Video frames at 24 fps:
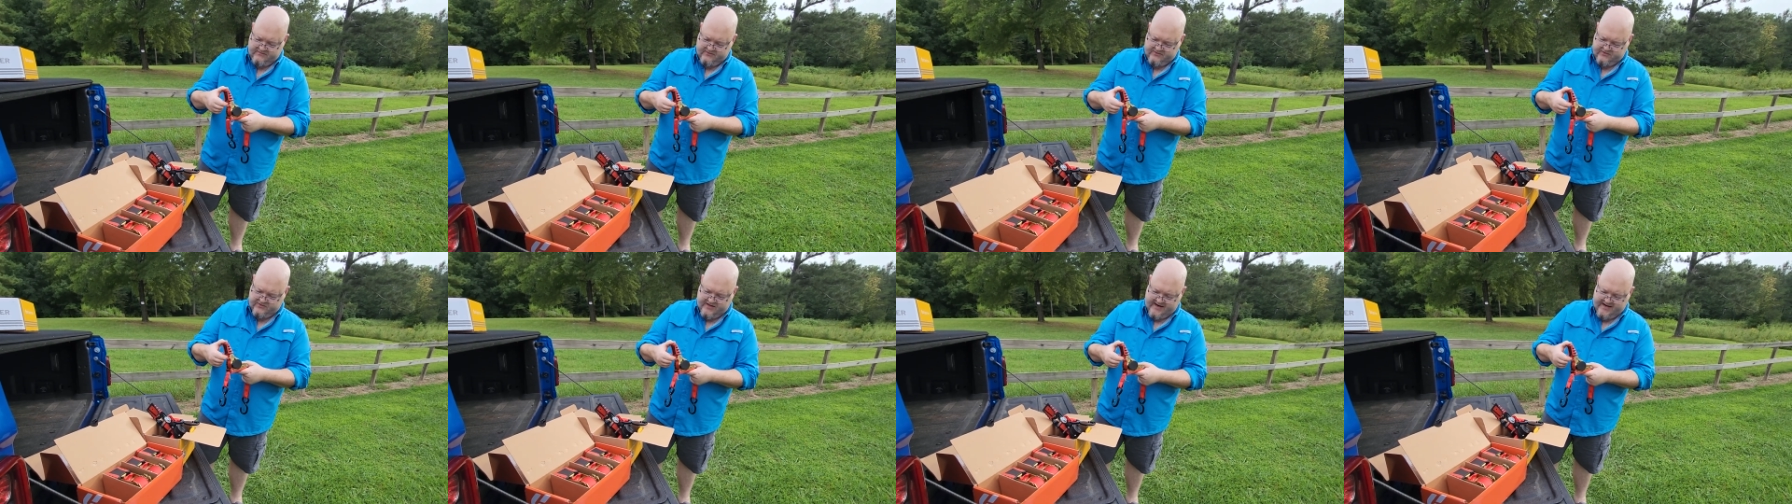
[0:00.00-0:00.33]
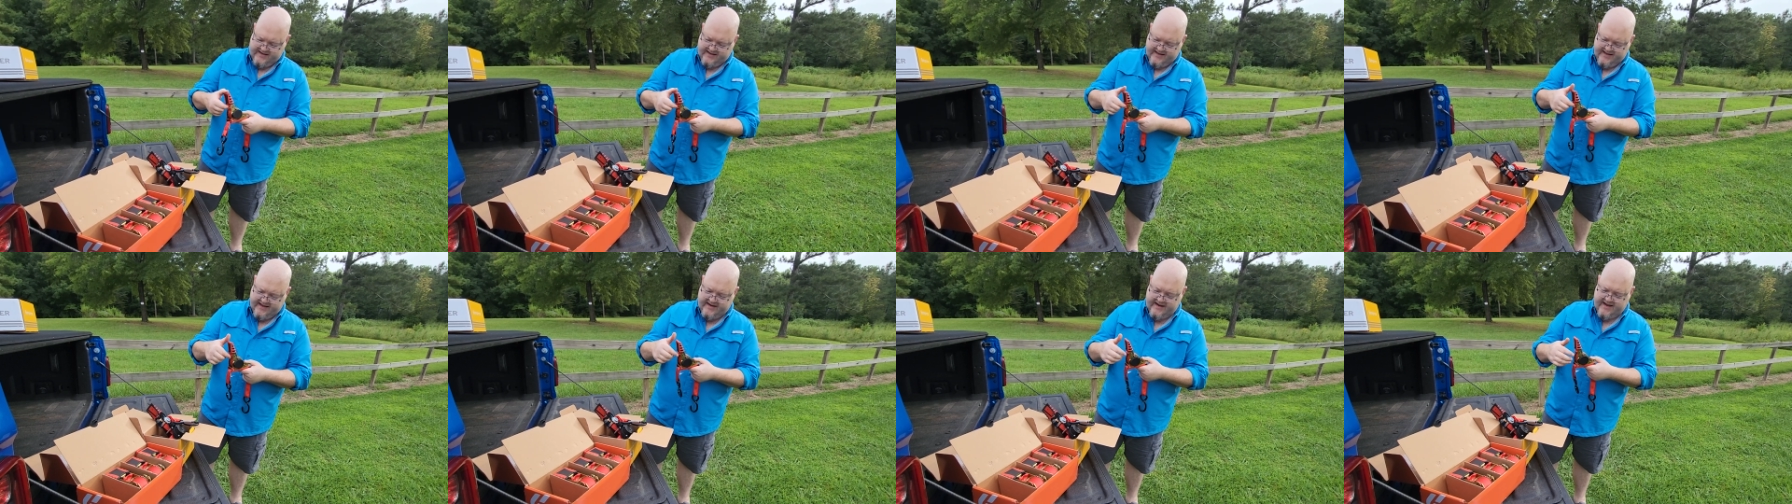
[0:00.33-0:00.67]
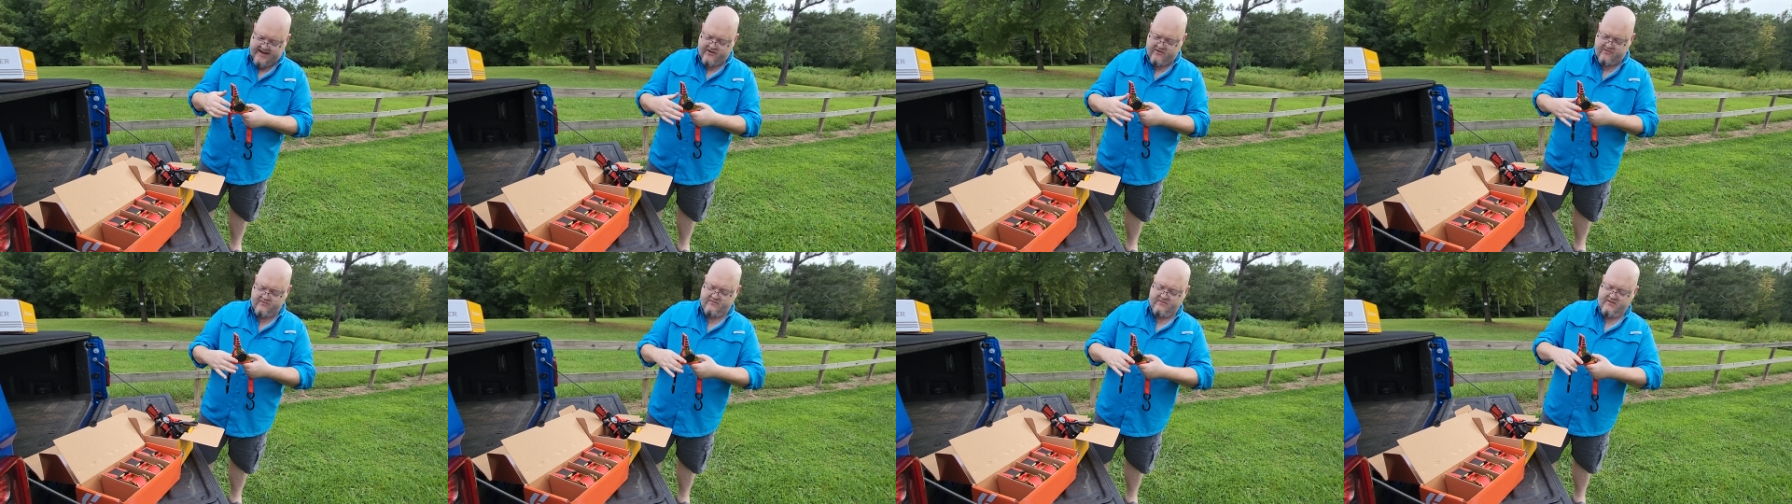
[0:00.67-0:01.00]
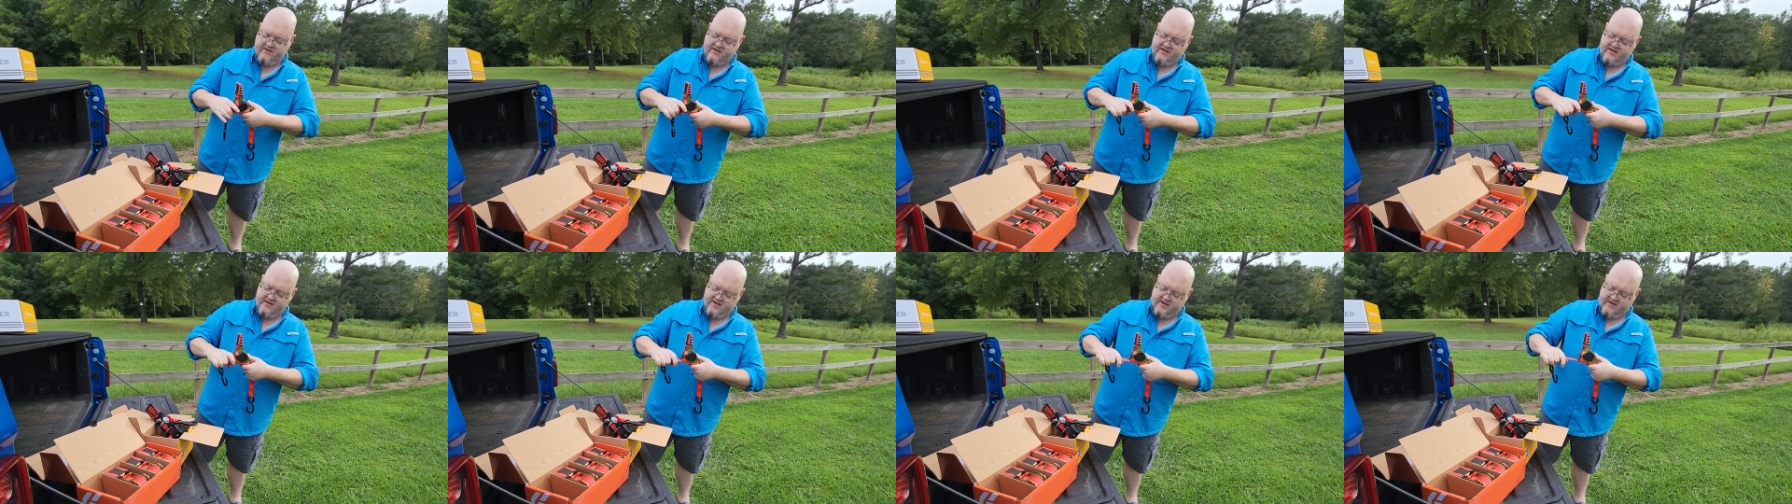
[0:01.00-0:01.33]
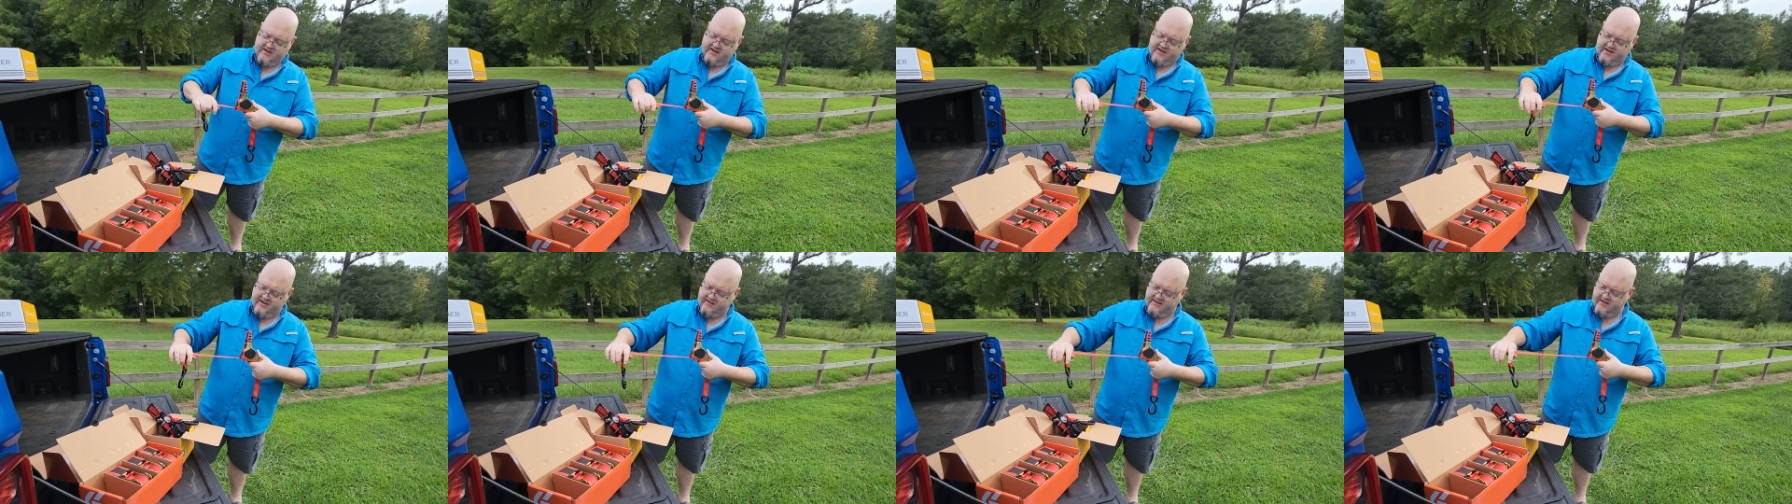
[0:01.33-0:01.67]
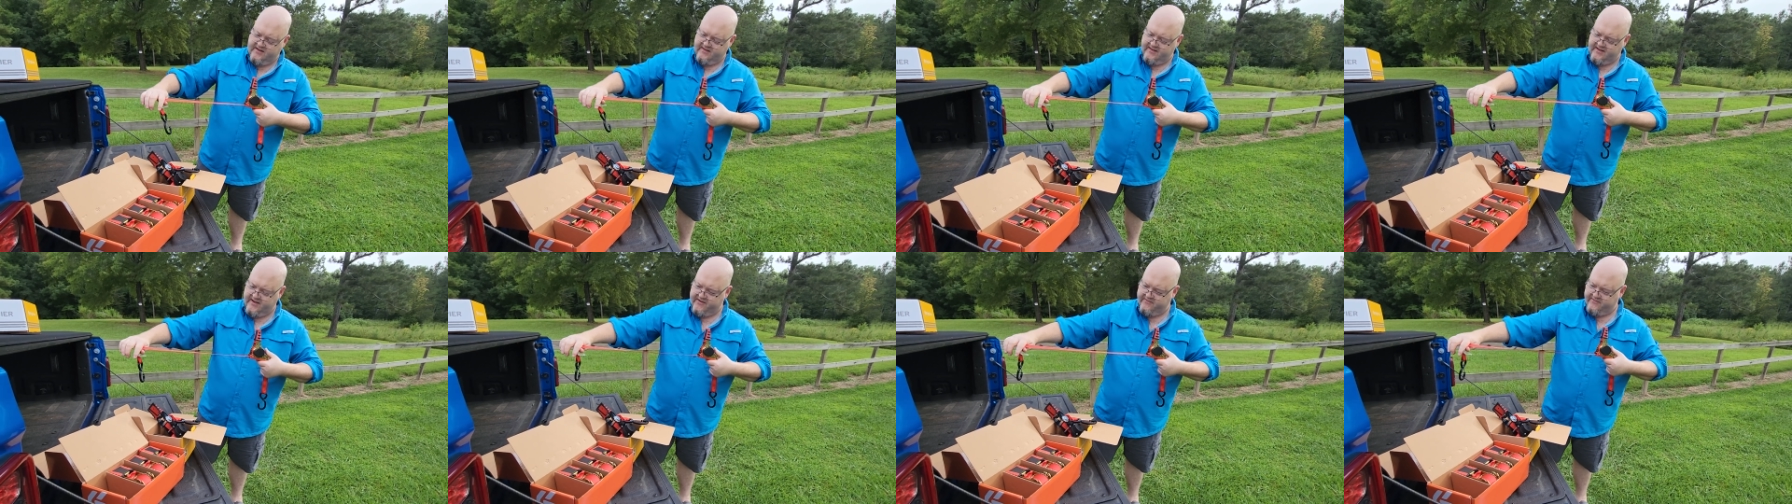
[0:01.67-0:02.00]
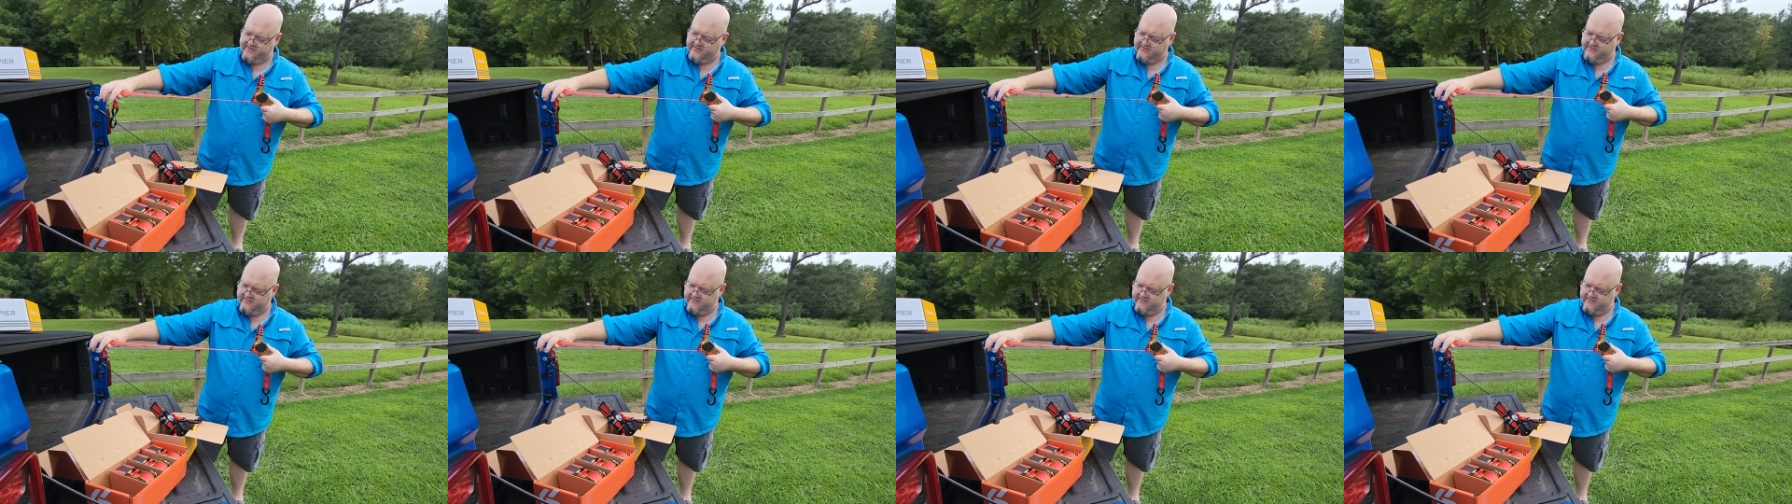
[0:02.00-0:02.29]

straighten that out, and then they,